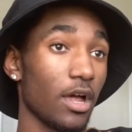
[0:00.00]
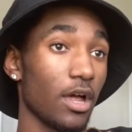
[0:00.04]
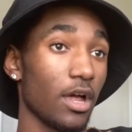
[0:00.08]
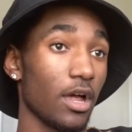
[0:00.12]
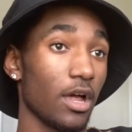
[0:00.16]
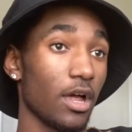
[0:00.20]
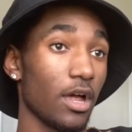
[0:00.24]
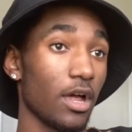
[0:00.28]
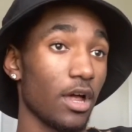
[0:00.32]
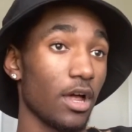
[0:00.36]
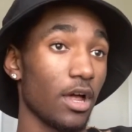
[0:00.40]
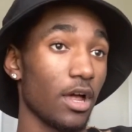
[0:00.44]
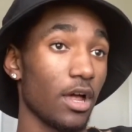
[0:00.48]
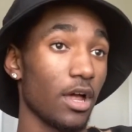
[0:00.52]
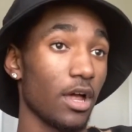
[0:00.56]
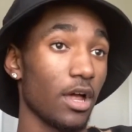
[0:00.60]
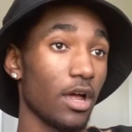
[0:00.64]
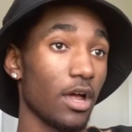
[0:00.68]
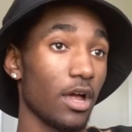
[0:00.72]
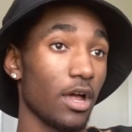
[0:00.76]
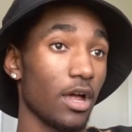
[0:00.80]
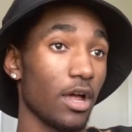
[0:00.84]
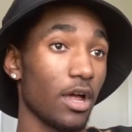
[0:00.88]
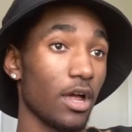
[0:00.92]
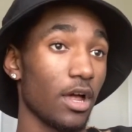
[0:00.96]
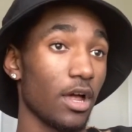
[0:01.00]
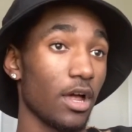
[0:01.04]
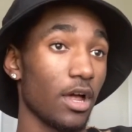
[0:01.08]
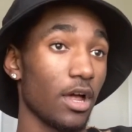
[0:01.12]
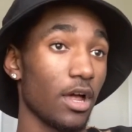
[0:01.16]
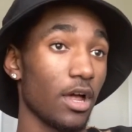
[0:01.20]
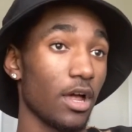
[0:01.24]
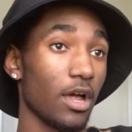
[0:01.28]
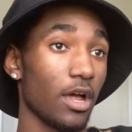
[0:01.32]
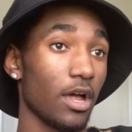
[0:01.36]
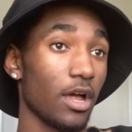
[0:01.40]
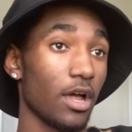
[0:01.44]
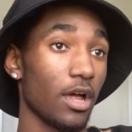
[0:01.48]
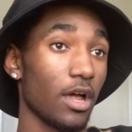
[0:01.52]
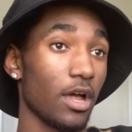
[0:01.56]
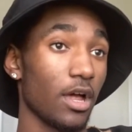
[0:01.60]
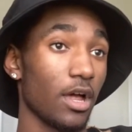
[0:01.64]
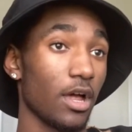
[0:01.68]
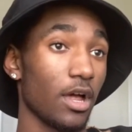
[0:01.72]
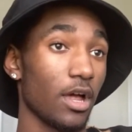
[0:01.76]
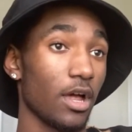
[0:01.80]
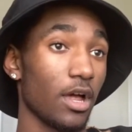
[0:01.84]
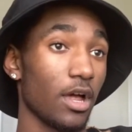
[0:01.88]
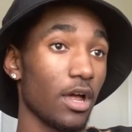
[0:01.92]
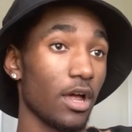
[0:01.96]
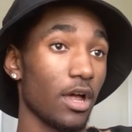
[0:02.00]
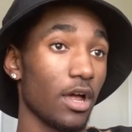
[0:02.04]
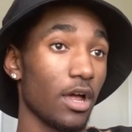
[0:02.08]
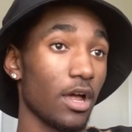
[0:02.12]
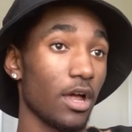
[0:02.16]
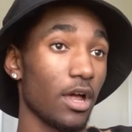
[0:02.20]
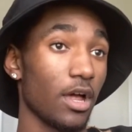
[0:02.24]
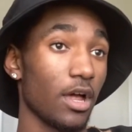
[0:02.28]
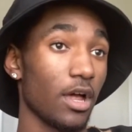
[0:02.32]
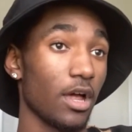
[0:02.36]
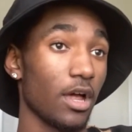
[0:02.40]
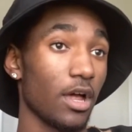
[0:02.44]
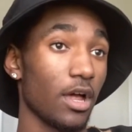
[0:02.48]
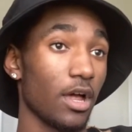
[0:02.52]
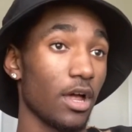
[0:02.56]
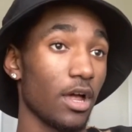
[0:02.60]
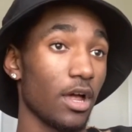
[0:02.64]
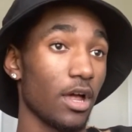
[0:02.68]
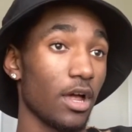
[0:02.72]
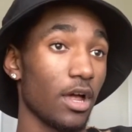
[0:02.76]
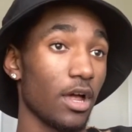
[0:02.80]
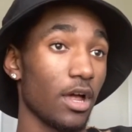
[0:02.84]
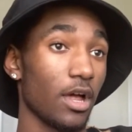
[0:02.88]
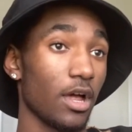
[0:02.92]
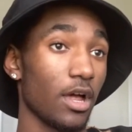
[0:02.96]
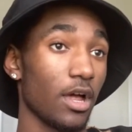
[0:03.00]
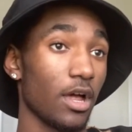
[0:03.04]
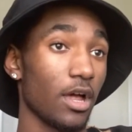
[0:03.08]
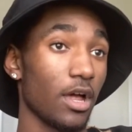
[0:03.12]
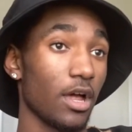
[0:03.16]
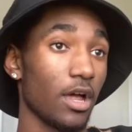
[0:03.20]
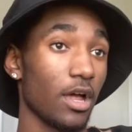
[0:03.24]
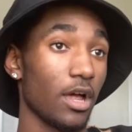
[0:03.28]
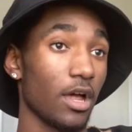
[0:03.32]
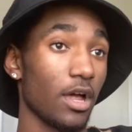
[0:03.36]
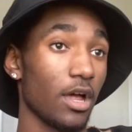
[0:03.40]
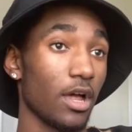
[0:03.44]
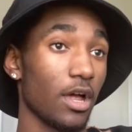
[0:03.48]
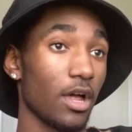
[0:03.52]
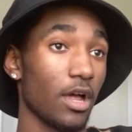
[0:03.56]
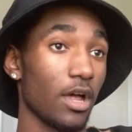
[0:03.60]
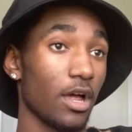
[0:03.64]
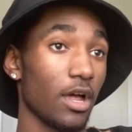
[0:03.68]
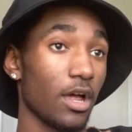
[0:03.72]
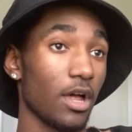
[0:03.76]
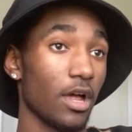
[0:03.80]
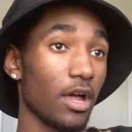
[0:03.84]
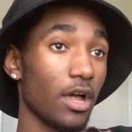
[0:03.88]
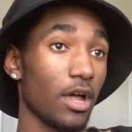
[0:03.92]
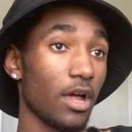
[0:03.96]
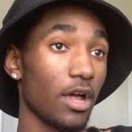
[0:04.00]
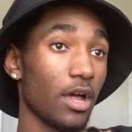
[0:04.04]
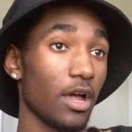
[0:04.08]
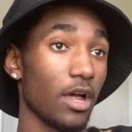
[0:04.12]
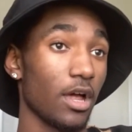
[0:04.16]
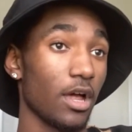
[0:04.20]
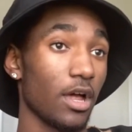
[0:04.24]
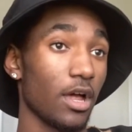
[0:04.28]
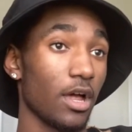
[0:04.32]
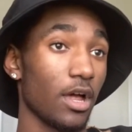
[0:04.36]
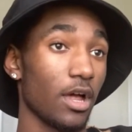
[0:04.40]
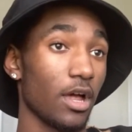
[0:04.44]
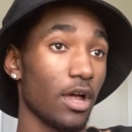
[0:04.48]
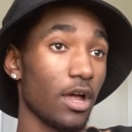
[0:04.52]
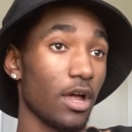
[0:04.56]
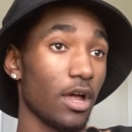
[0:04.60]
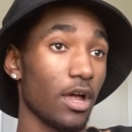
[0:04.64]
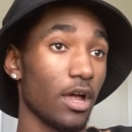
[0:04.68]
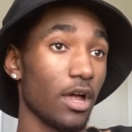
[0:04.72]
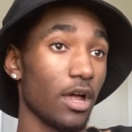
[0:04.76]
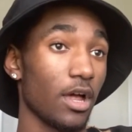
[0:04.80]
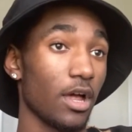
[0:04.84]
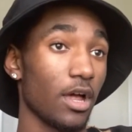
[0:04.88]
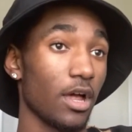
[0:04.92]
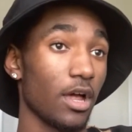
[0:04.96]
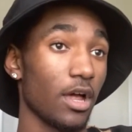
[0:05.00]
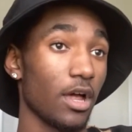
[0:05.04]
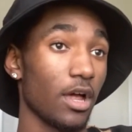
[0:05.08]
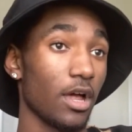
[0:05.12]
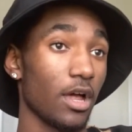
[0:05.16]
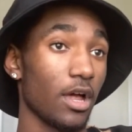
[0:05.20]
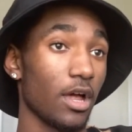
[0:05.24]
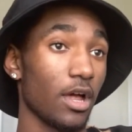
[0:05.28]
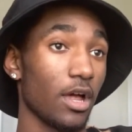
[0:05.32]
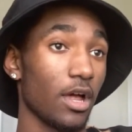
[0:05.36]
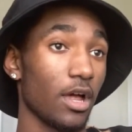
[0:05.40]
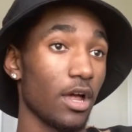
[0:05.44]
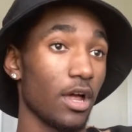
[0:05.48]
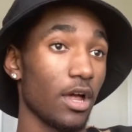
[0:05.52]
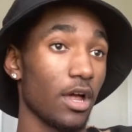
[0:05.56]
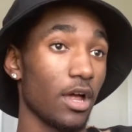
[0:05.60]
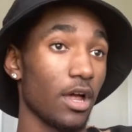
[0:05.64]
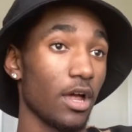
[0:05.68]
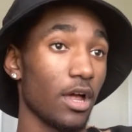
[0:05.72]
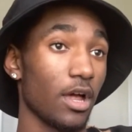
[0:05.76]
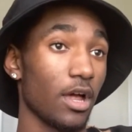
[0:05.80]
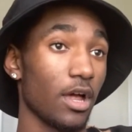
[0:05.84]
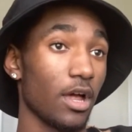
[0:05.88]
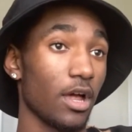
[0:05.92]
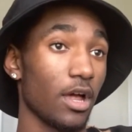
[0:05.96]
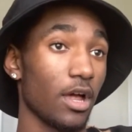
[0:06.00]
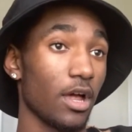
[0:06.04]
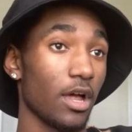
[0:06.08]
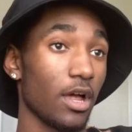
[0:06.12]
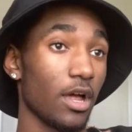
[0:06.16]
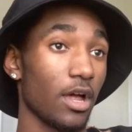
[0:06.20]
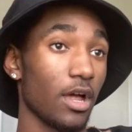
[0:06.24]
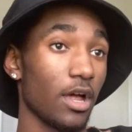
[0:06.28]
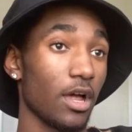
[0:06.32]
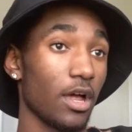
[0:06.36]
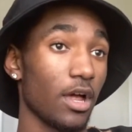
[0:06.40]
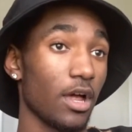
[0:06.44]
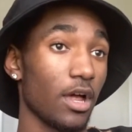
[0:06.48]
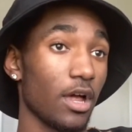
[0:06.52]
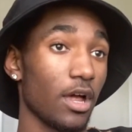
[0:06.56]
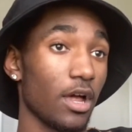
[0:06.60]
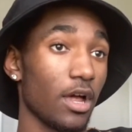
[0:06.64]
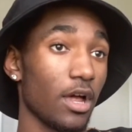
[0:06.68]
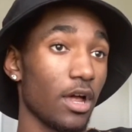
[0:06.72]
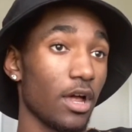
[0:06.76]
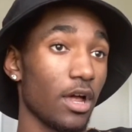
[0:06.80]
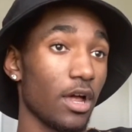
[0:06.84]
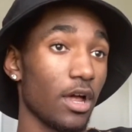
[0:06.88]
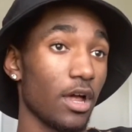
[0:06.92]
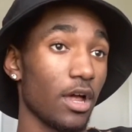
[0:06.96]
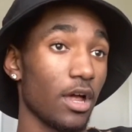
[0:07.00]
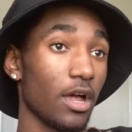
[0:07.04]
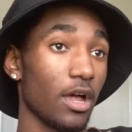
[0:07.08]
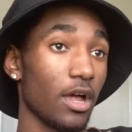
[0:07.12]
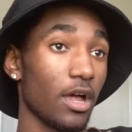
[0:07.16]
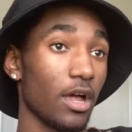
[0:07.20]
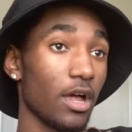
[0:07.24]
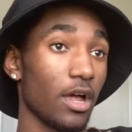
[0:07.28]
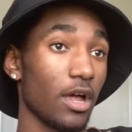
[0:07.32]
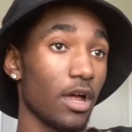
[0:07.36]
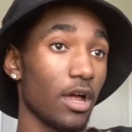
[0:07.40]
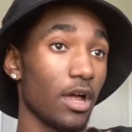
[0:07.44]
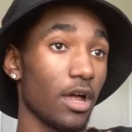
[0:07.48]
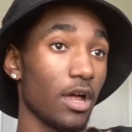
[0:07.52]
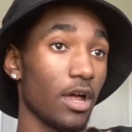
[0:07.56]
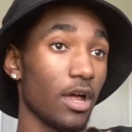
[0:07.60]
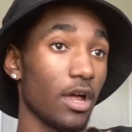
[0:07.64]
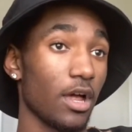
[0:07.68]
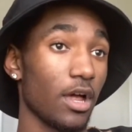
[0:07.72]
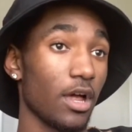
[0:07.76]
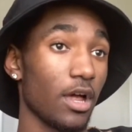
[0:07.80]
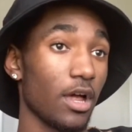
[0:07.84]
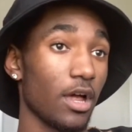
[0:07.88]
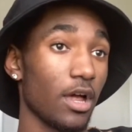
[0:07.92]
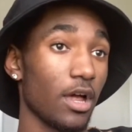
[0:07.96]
No words are spoken by the person on screen.